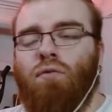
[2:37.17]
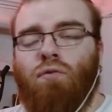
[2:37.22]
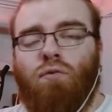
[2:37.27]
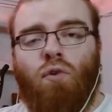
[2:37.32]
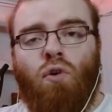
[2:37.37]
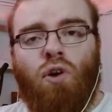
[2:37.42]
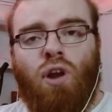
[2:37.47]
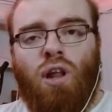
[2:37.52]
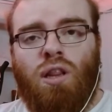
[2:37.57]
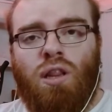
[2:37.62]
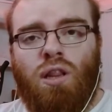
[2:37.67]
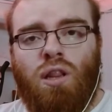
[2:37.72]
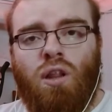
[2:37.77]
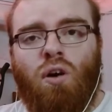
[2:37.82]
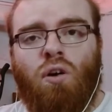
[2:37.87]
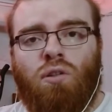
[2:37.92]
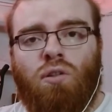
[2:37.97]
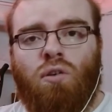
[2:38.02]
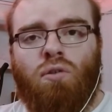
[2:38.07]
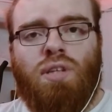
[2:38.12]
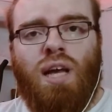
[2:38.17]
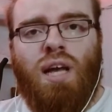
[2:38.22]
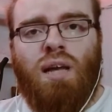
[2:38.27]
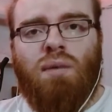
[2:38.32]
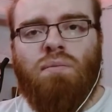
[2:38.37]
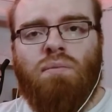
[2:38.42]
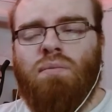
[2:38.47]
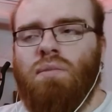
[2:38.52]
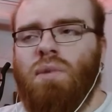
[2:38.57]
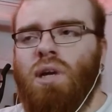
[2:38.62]
for a long
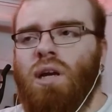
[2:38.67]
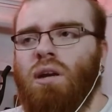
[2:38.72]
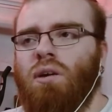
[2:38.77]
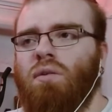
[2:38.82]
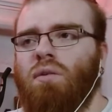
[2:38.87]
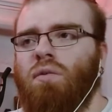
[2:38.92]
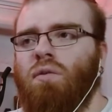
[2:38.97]
time, you know,